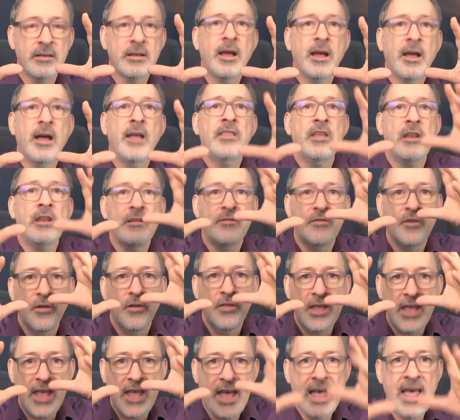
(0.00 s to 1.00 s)
and then you've got
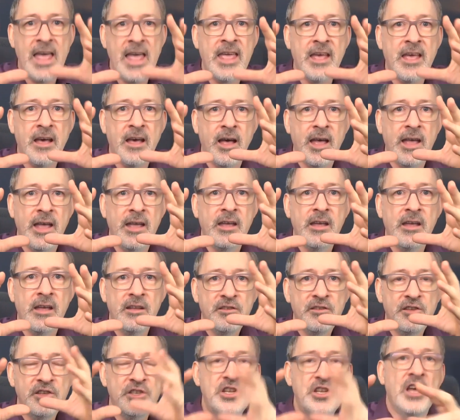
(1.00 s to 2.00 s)
the AI
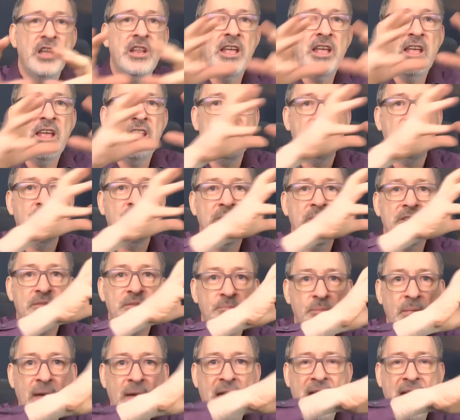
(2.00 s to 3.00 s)
to turn it into its
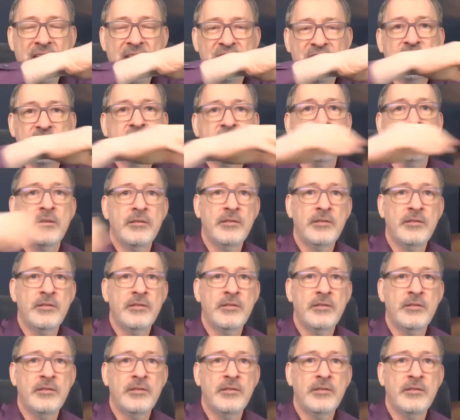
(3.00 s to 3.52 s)
maths